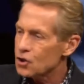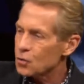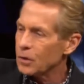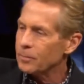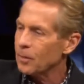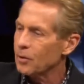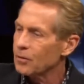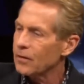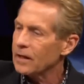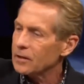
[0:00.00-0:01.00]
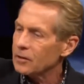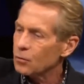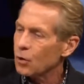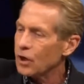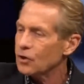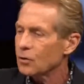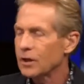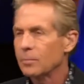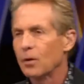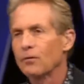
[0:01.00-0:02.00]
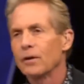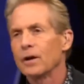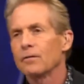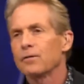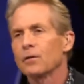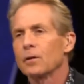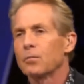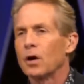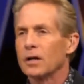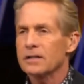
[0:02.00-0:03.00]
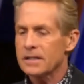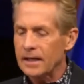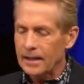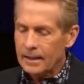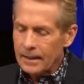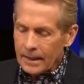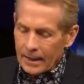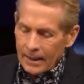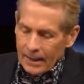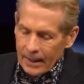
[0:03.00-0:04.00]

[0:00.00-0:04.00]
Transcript: mm-hmm. sweep them under that little rug you keep over there for LeBron's sake. Mm -hmm.